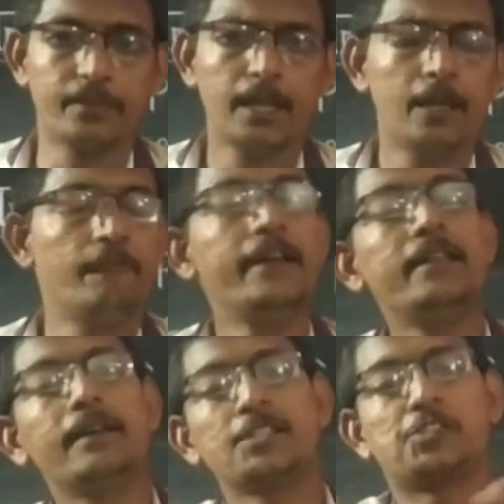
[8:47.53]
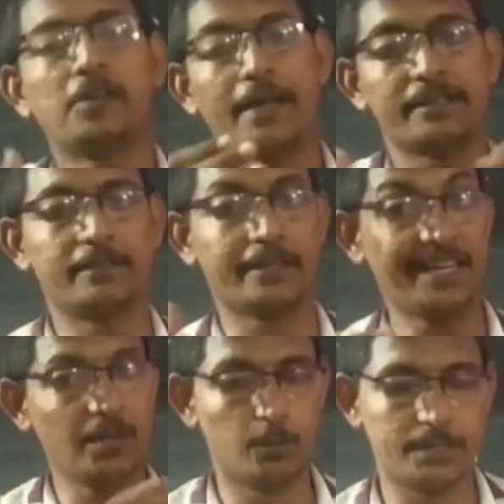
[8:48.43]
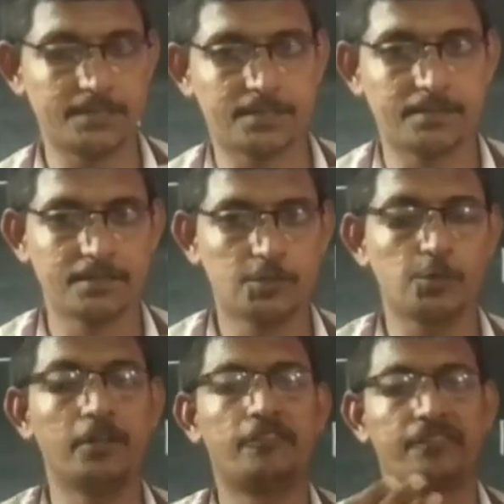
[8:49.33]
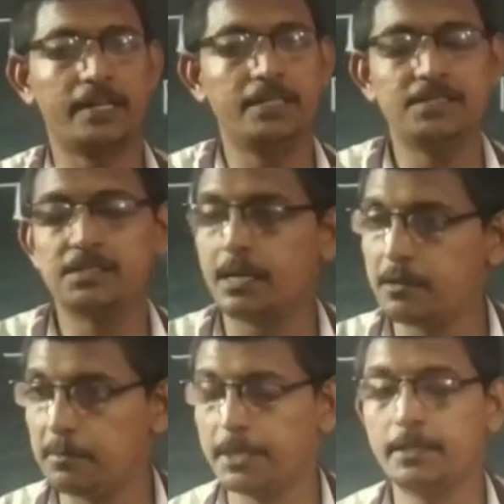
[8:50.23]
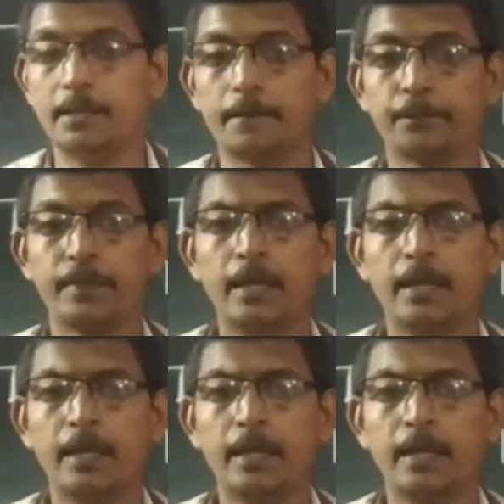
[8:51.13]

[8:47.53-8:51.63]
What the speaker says: when sharing the events to your friends or mother.